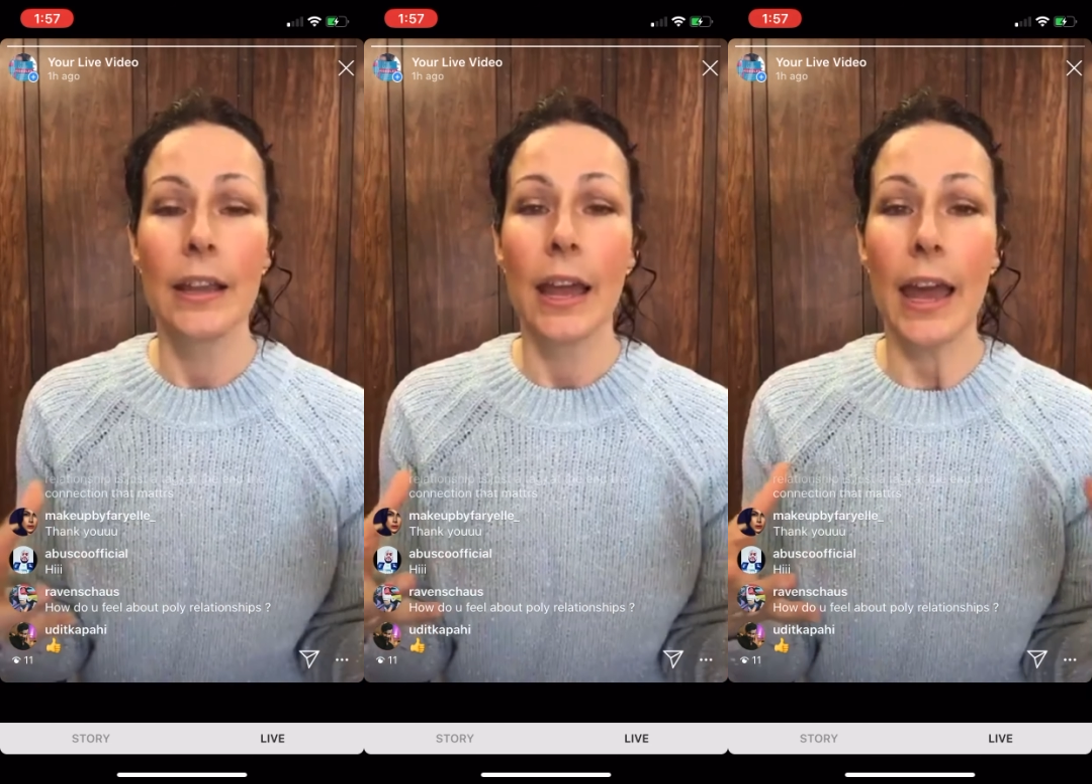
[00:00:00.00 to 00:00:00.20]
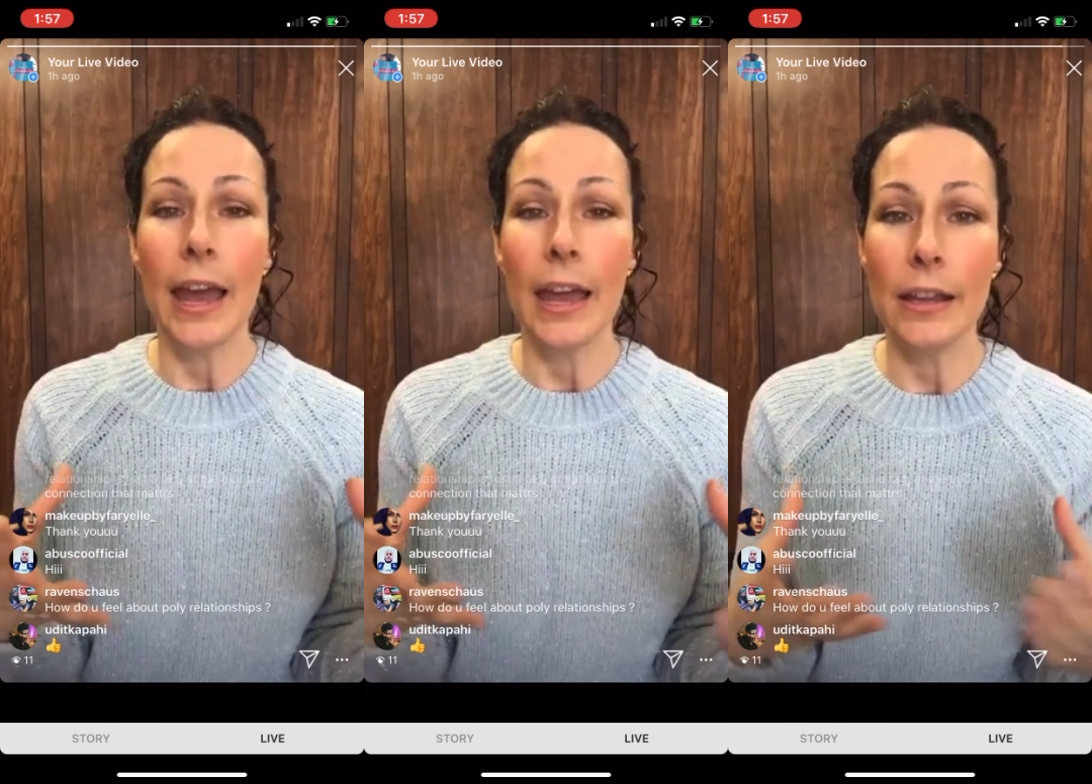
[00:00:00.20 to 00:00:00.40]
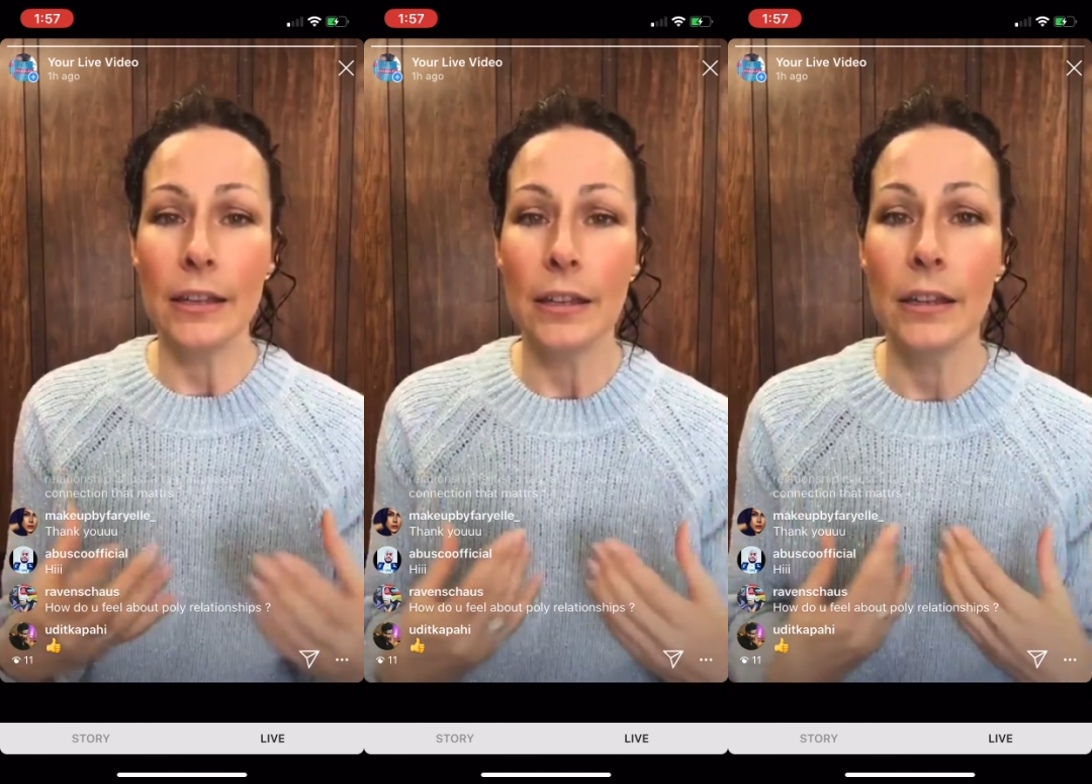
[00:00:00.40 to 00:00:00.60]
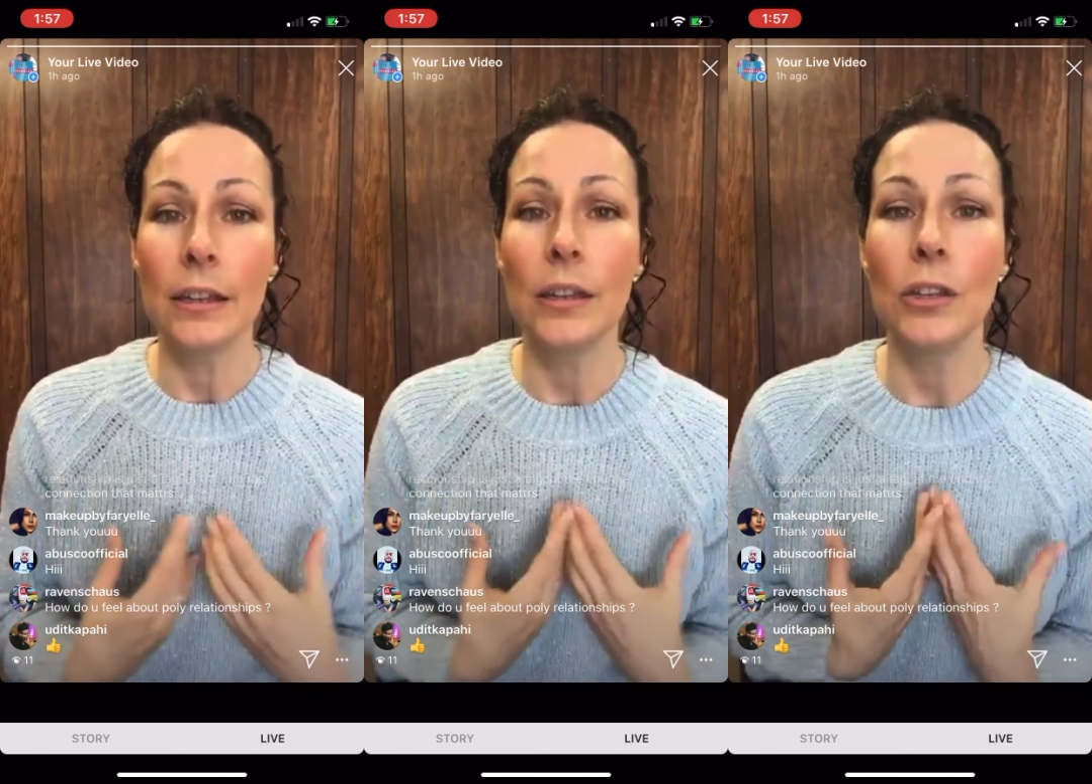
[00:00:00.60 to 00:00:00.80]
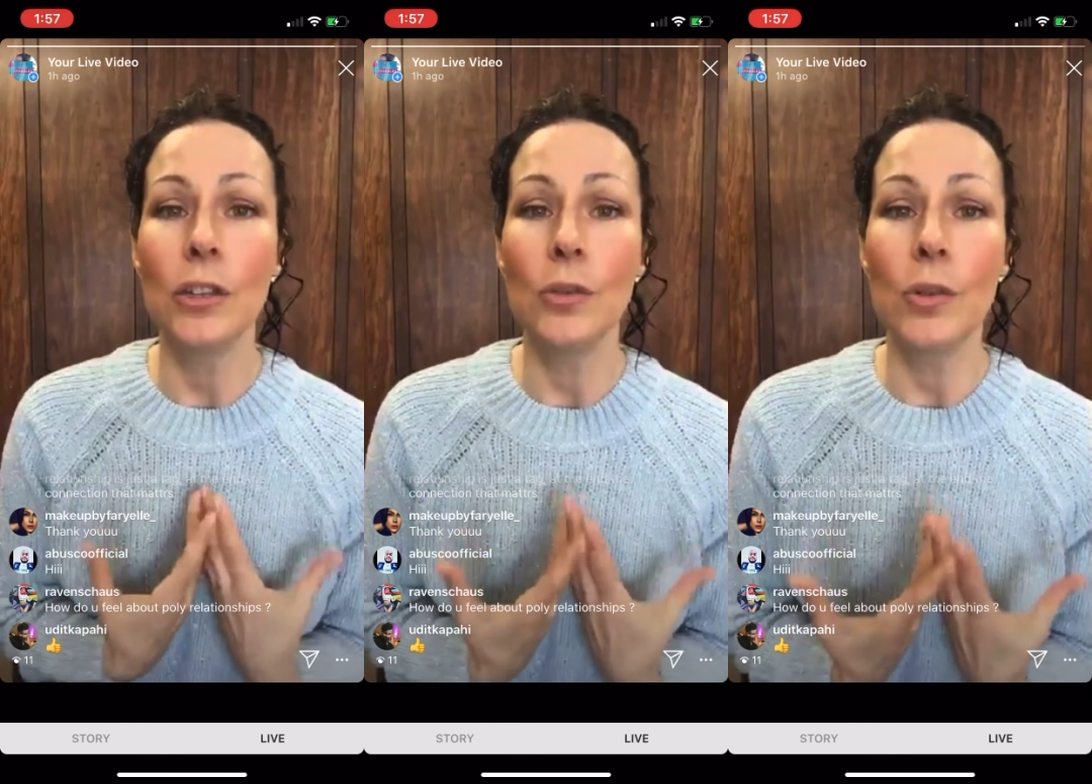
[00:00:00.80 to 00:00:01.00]
and
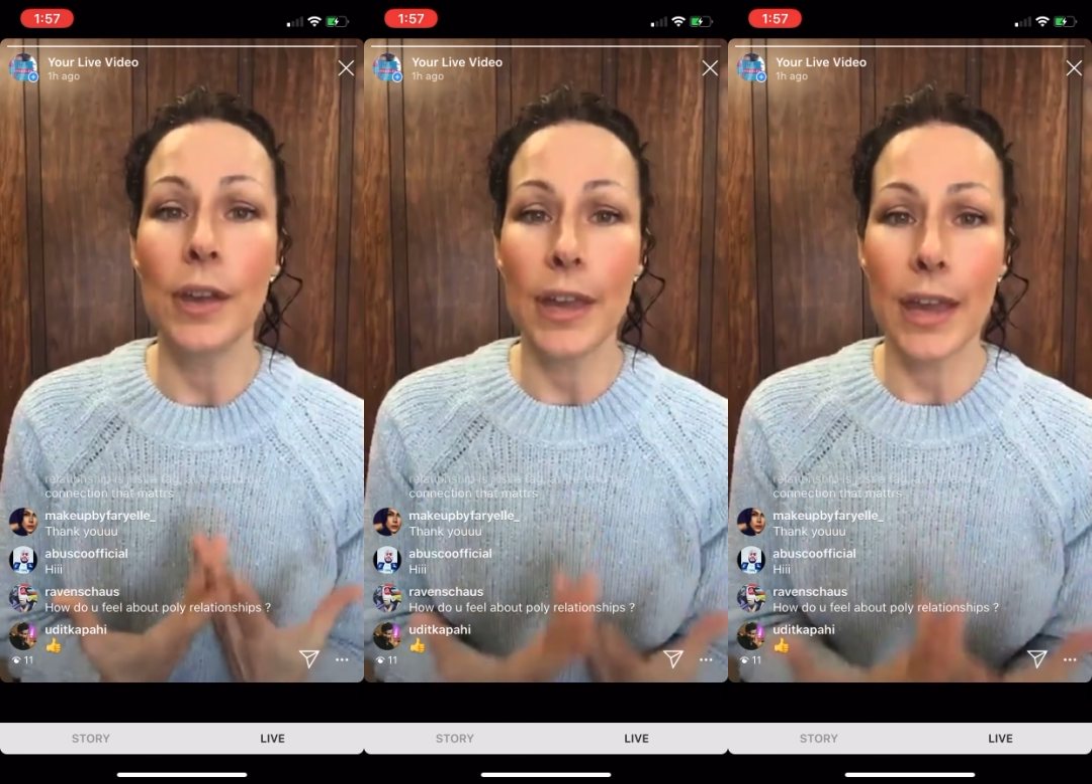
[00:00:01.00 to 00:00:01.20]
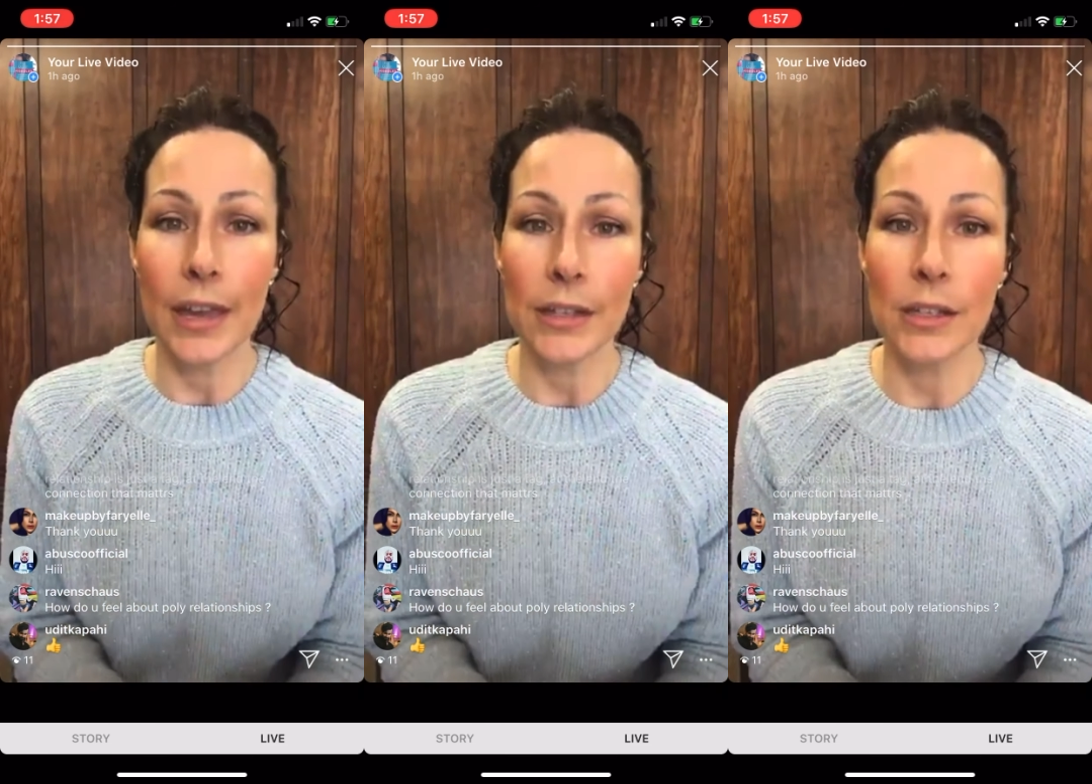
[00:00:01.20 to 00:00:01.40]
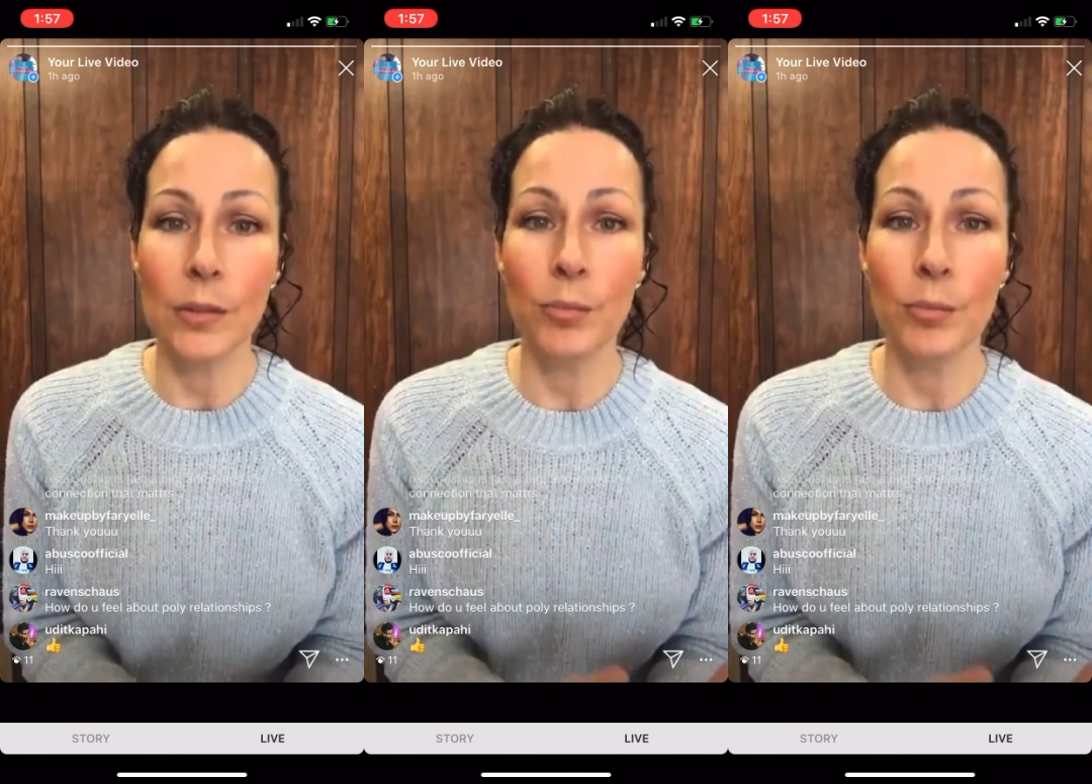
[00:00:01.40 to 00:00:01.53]
you get